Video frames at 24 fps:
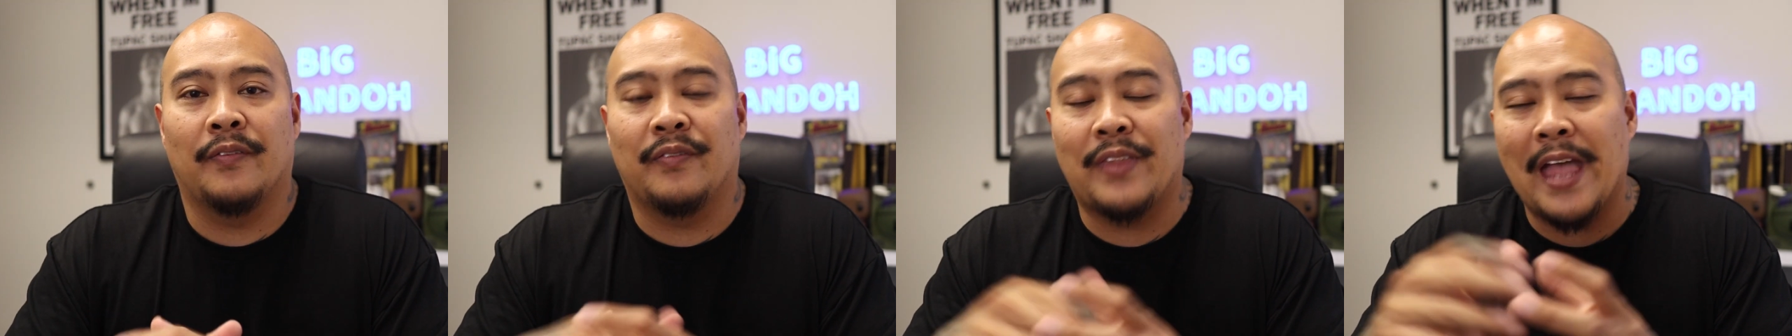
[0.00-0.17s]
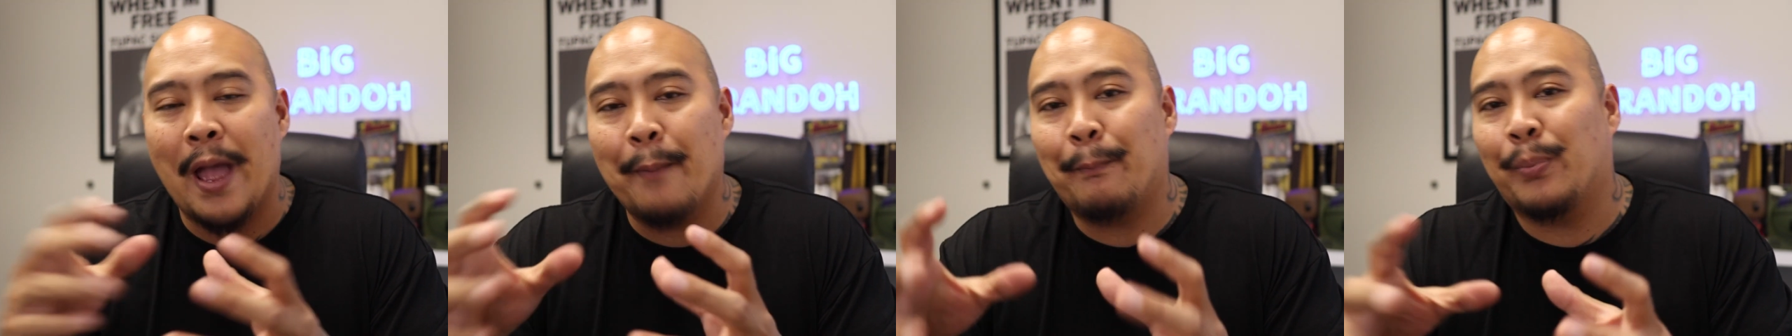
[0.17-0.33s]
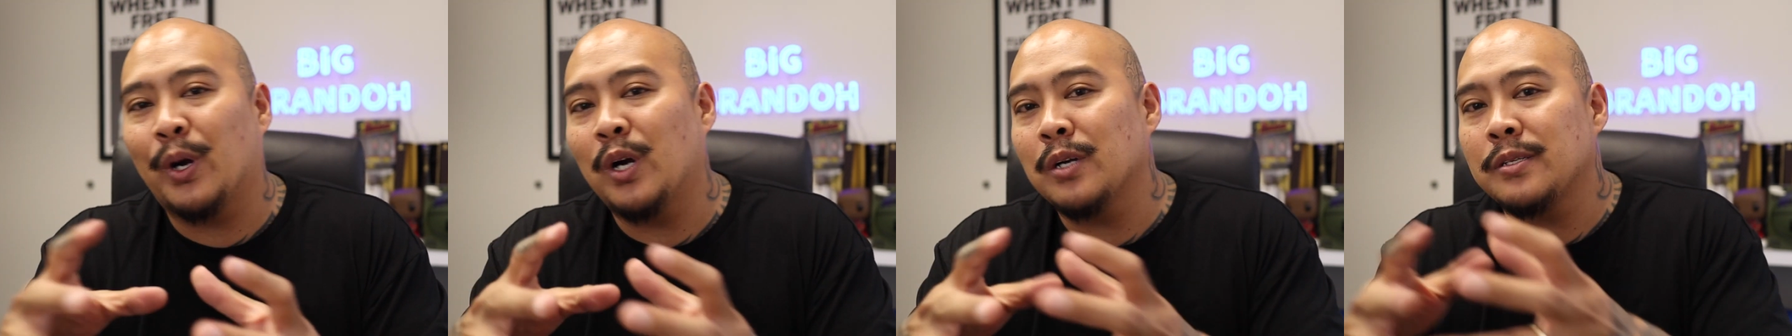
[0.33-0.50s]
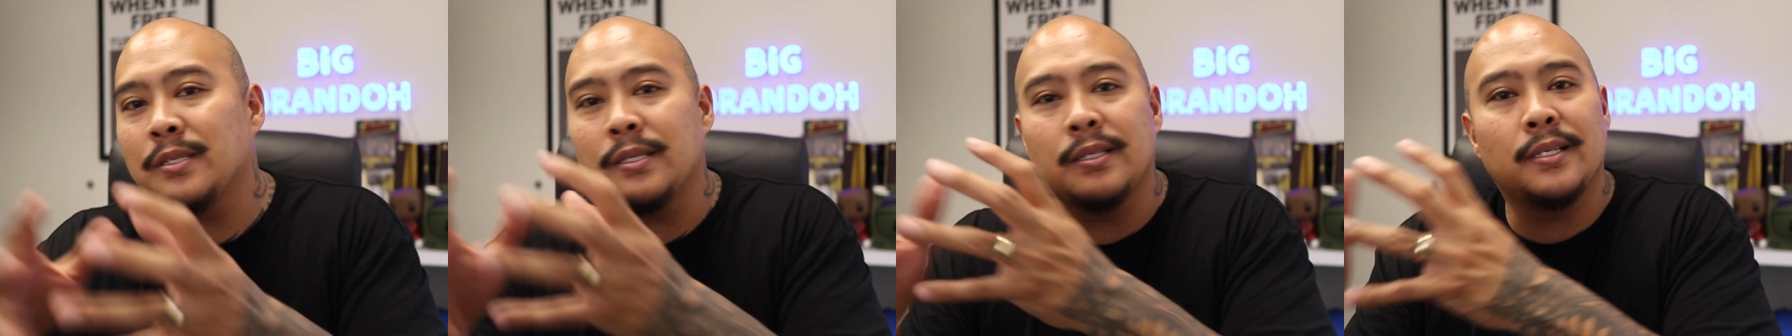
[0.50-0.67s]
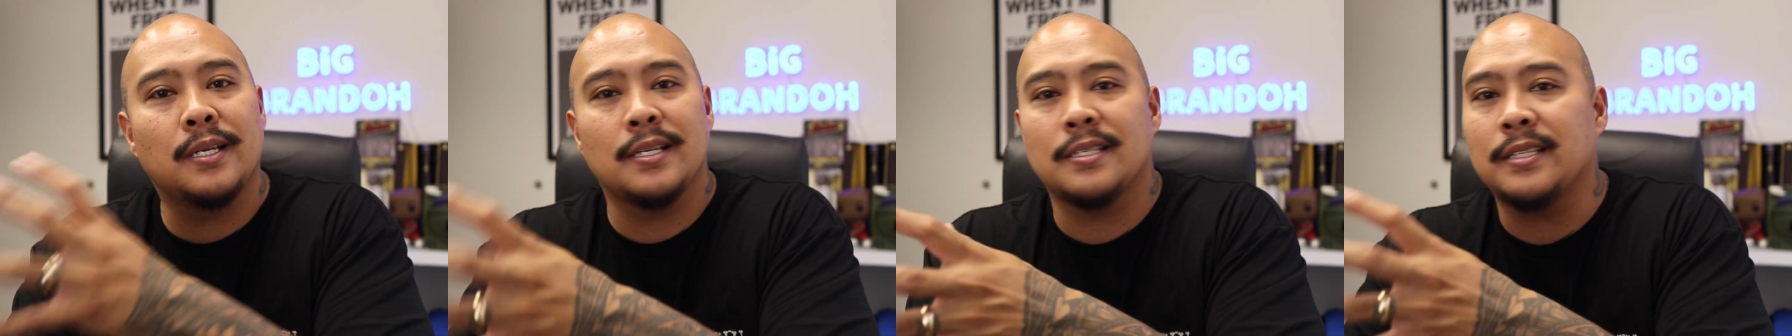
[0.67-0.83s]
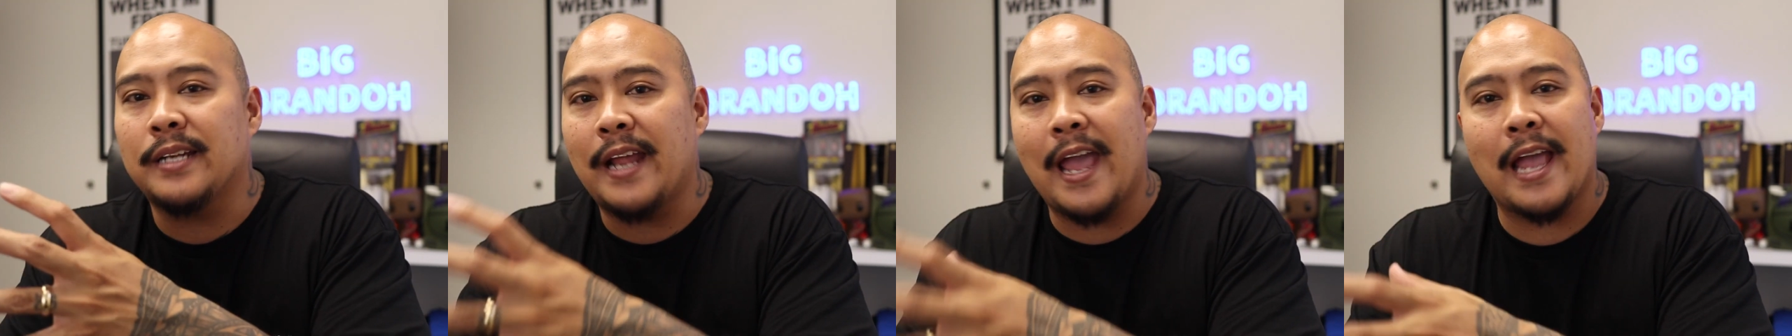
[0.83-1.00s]
If that
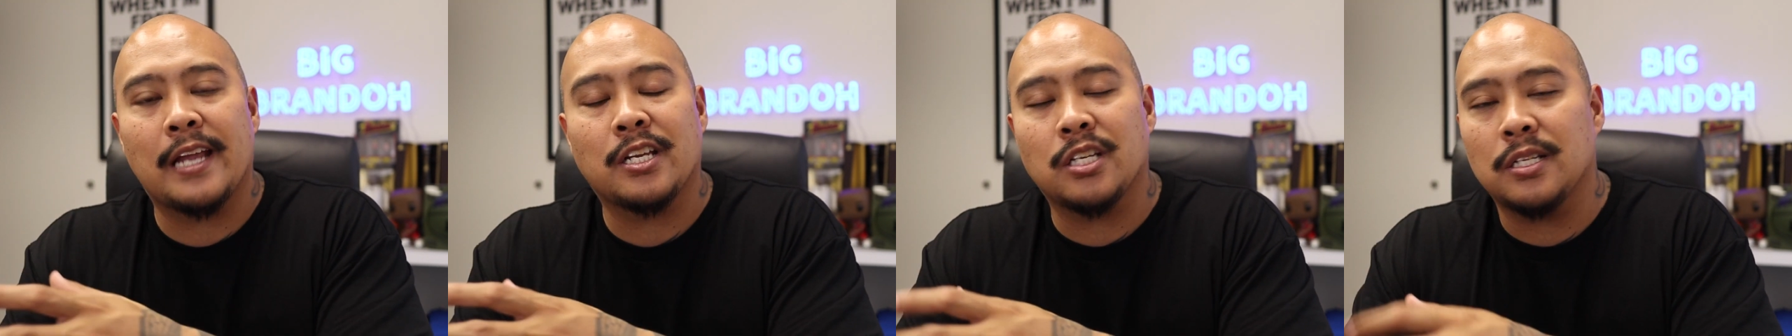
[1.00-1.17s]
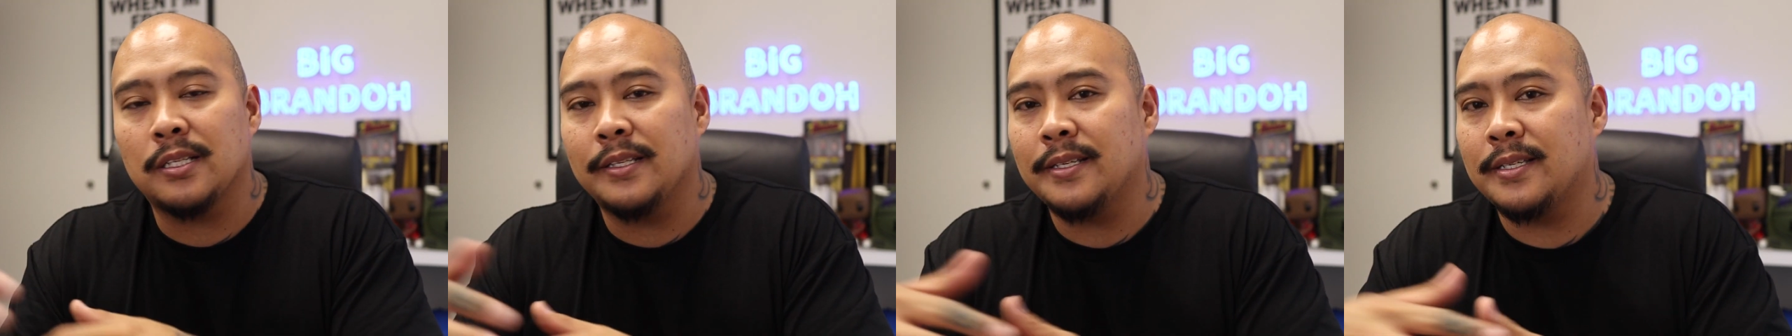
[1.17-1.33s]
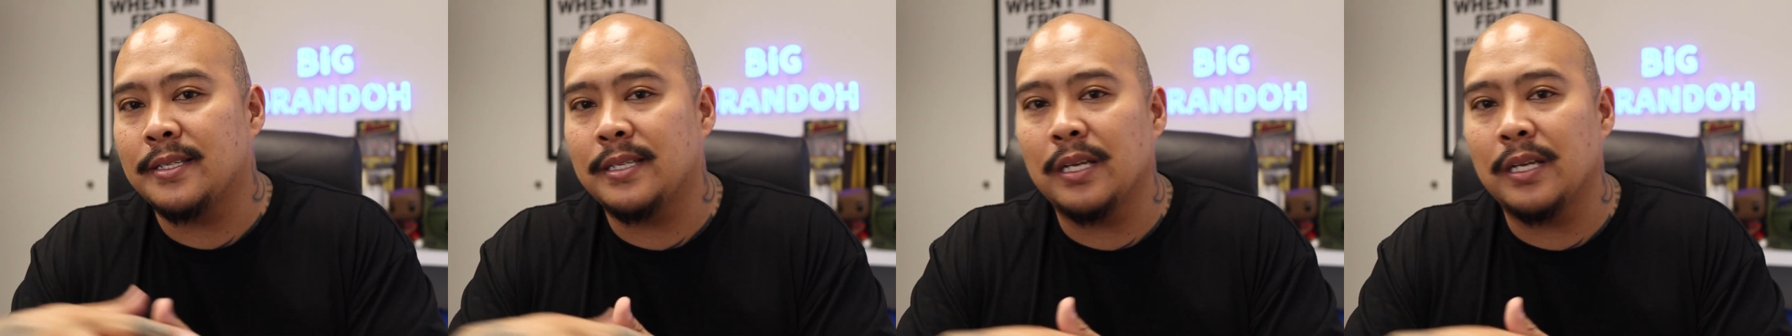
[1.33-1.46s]
person doesn't actually